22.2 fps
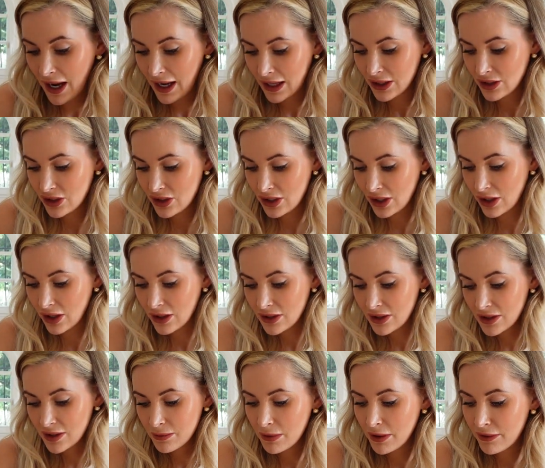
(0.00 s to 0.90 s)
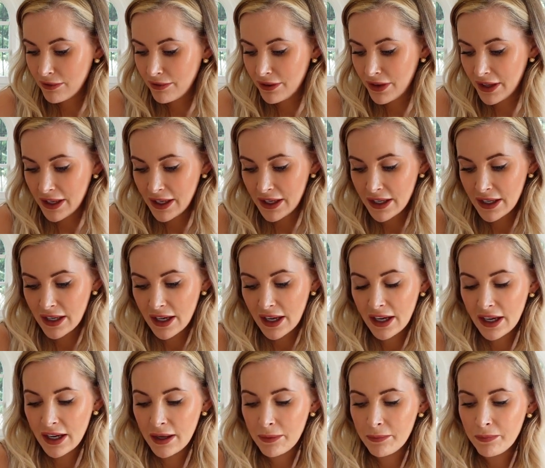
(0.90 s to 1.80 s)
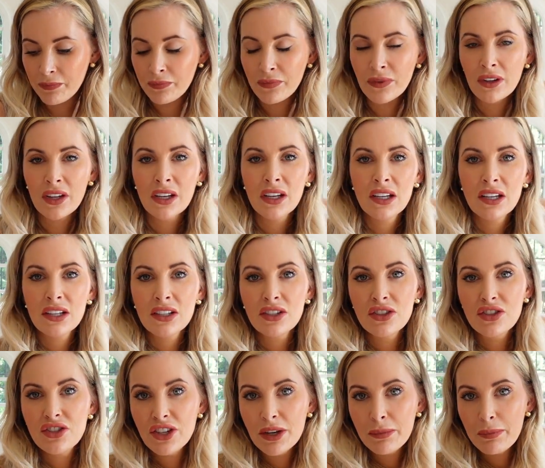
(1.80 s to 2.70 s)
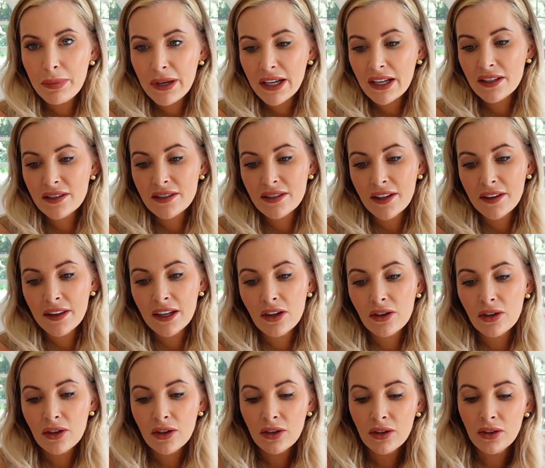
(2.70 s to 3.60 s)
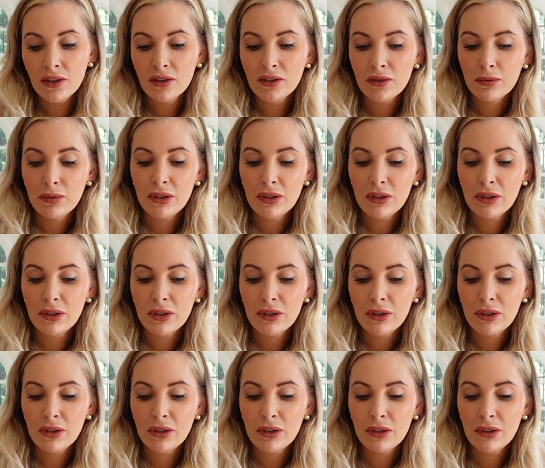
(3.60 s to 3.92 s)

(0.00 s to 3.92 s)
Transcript: And she got some of the gibbets, are they called,